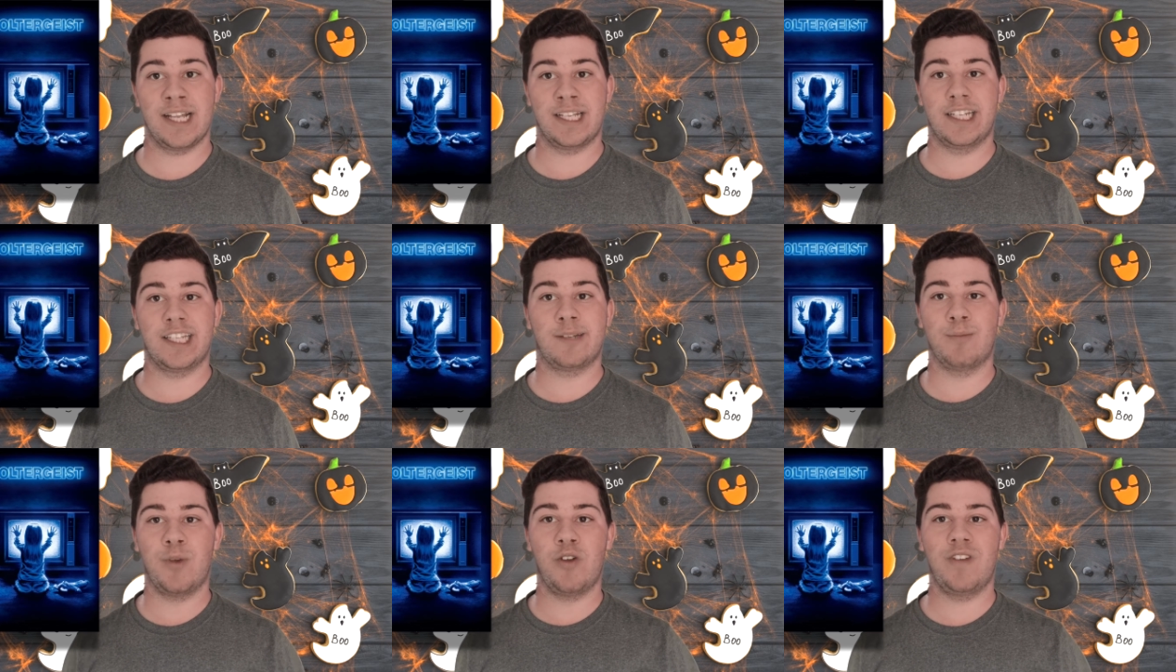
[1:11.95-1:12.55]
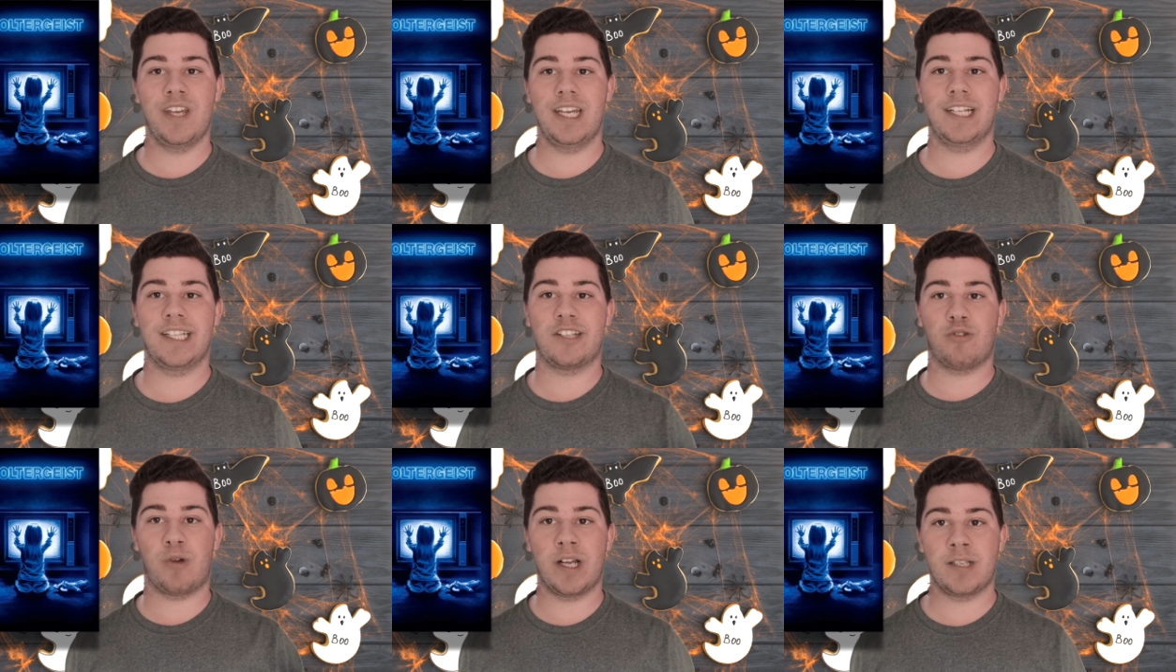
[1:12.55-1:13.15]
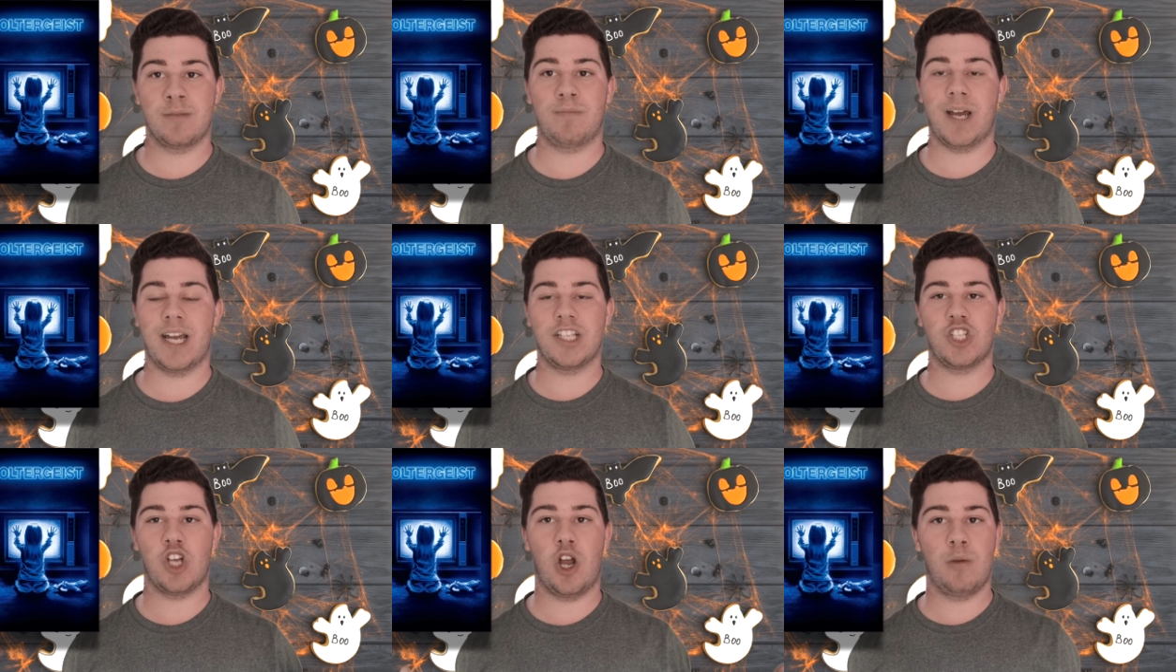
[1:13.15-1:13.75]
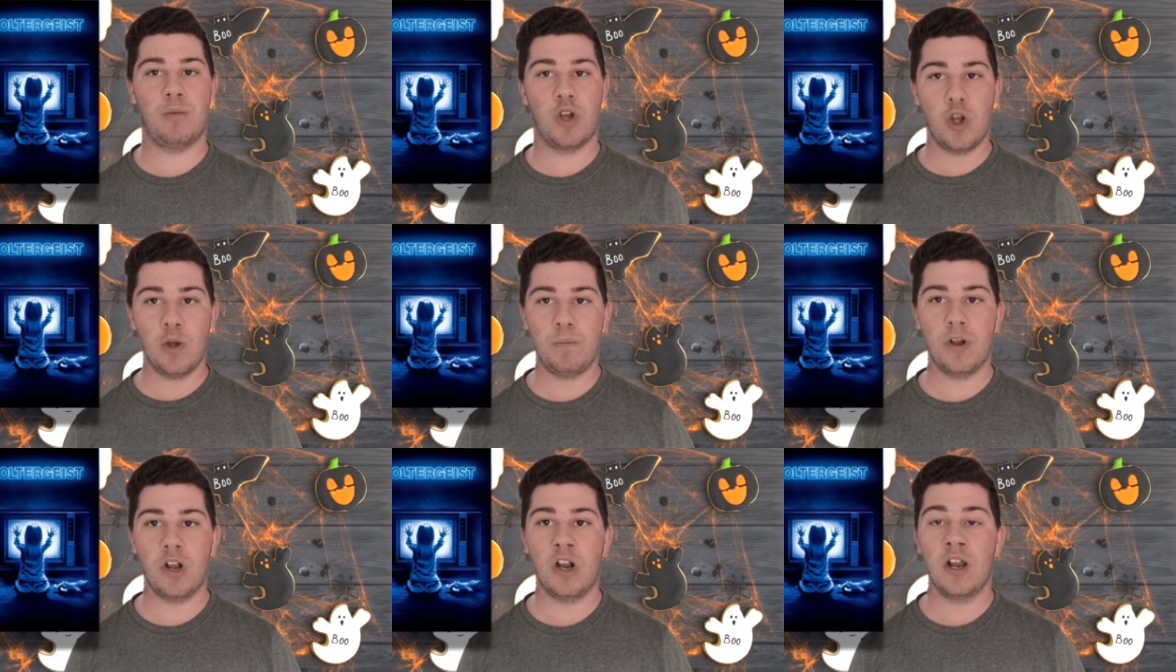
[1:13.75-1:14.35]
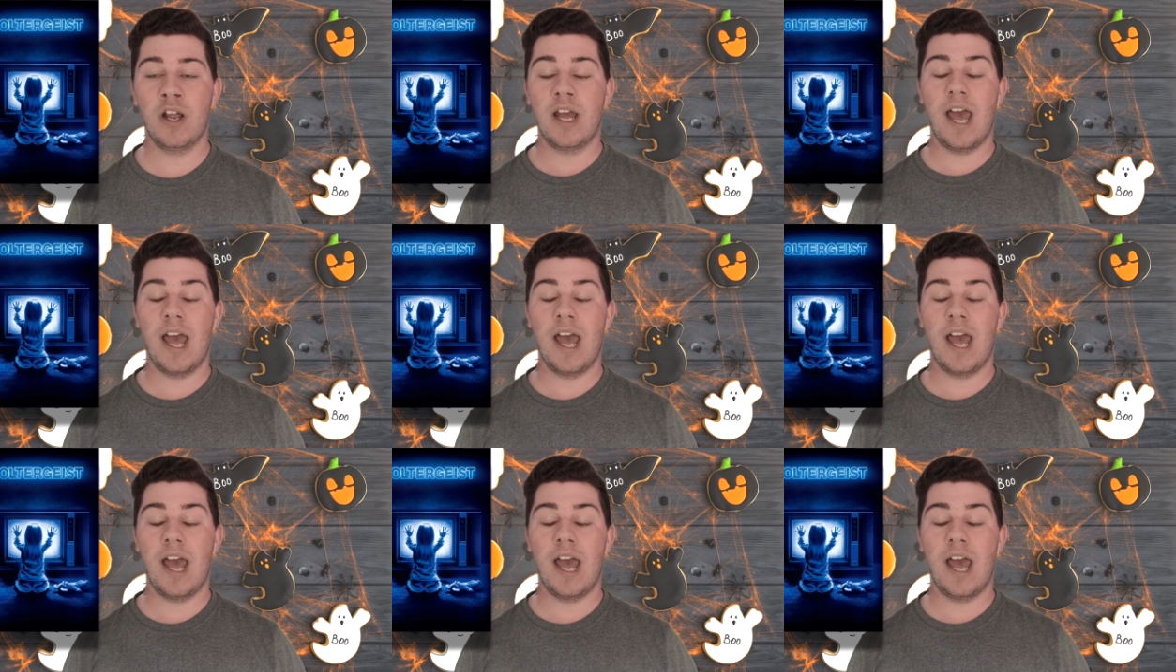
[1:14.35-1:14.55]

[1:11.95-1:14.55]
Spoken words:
This movie is directed by Tobe Hooper,